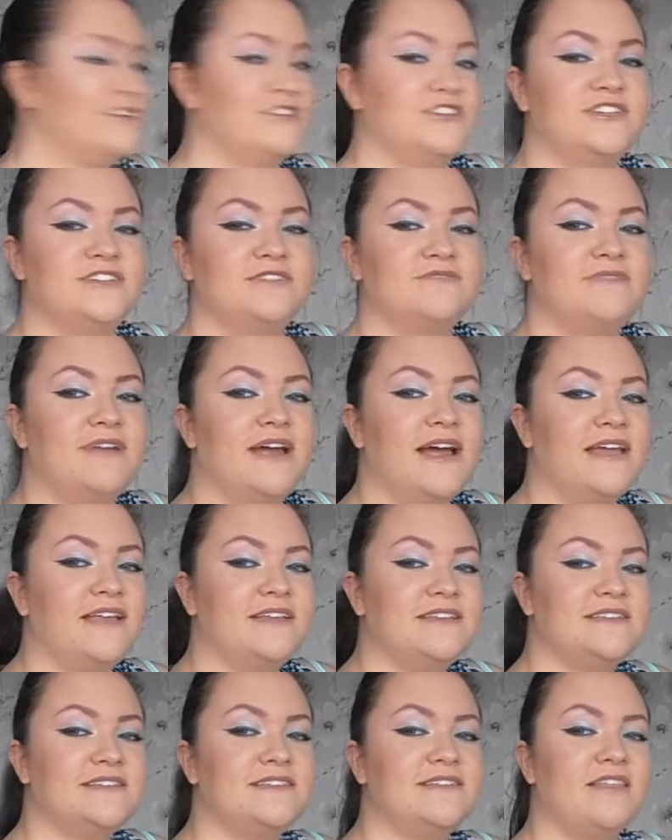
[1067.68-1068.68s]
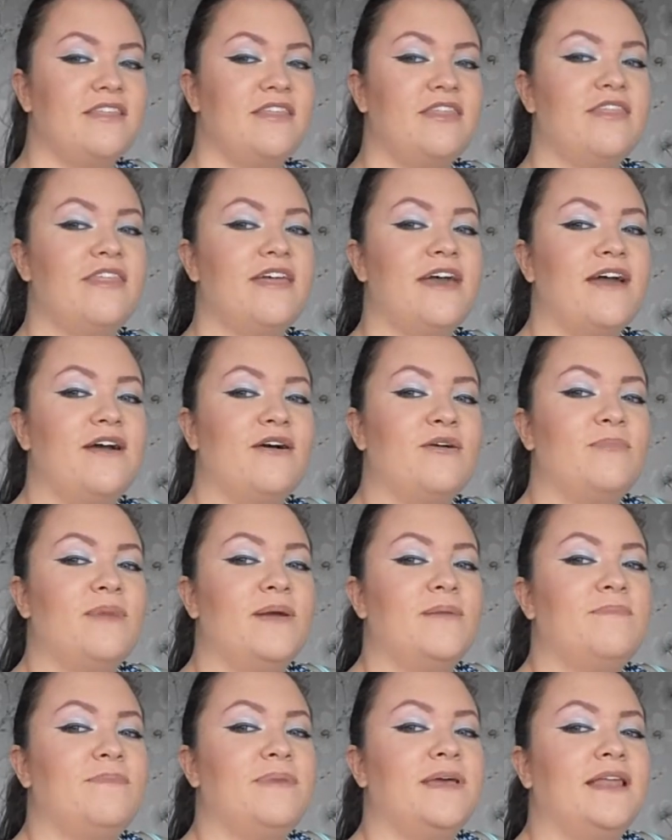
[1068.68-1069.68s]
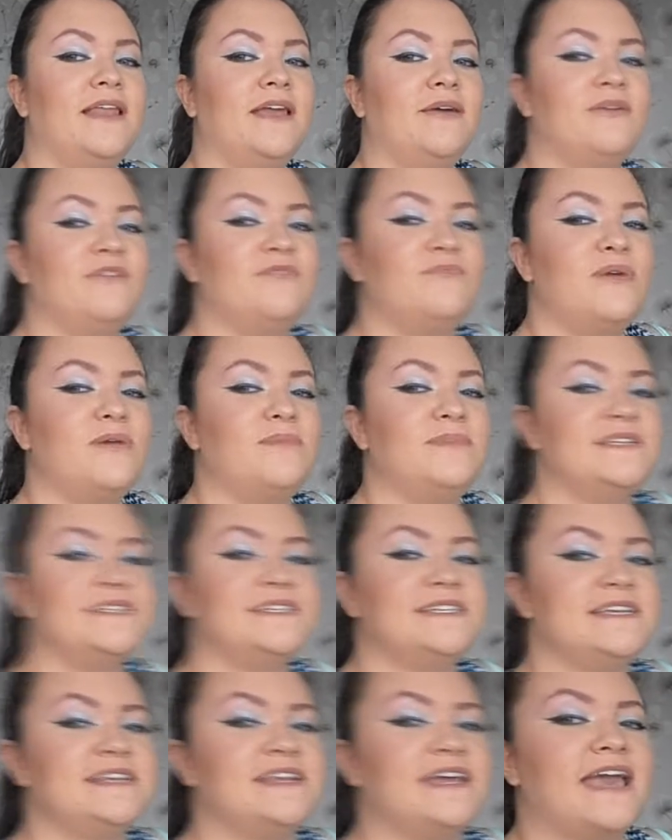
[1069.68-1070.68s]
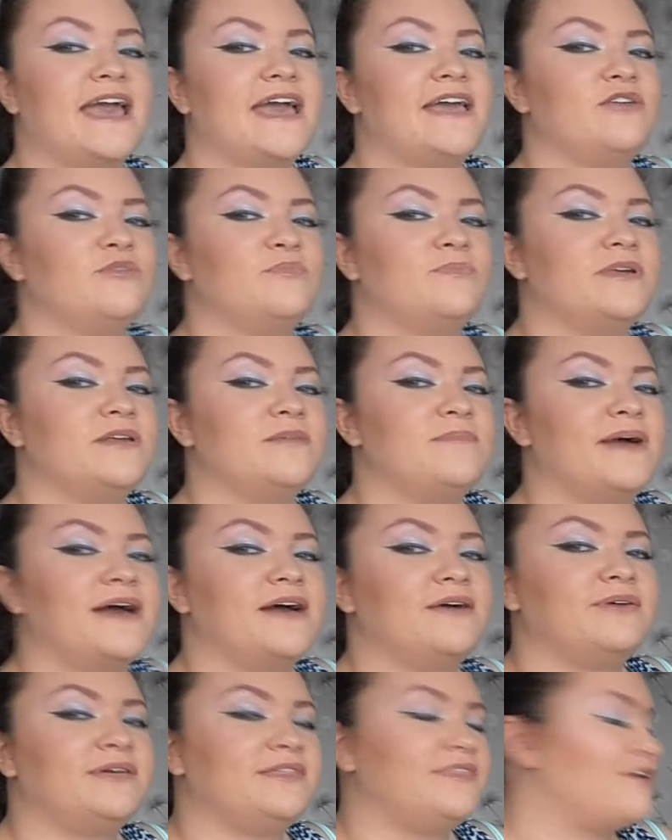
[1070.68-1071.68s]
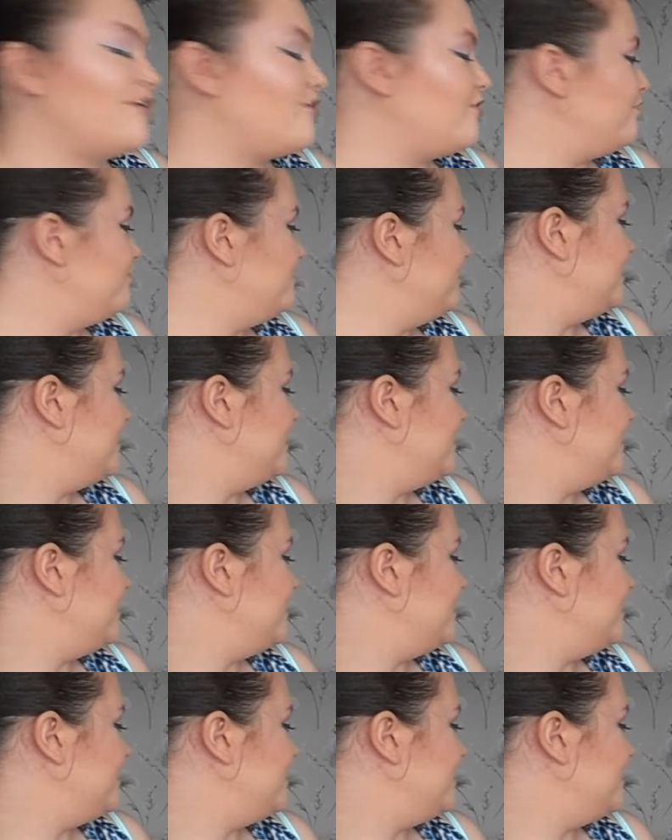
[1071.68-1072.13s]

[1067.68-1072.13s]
and she's right there on my pillow. You've probably seen her getting up and about in the whole